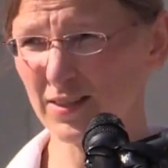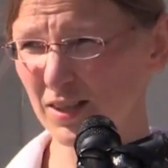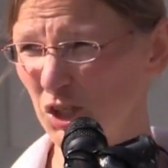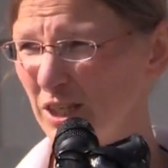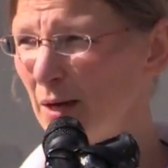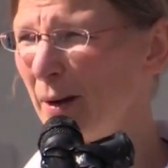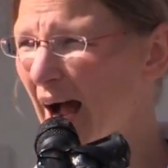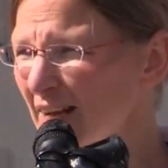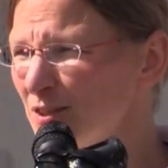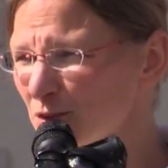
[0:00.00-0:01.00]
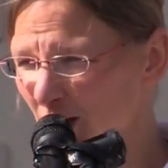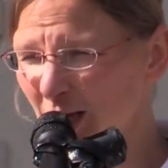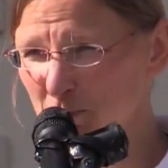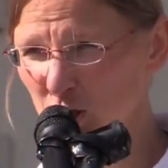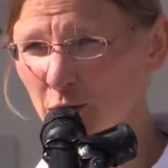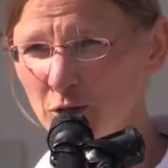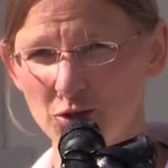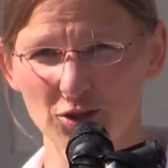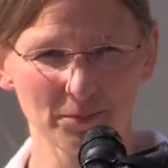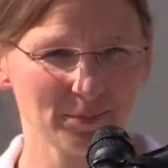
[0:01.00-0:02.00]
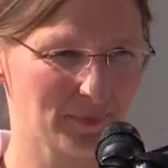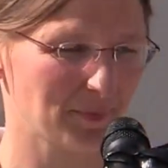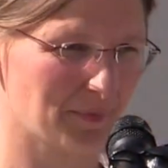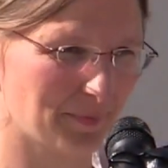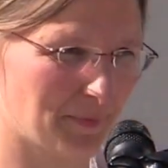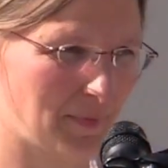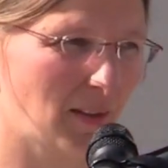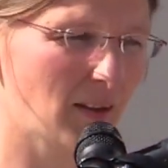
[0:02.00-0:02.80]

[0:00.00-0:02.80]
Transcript: However, we really do this for your protection.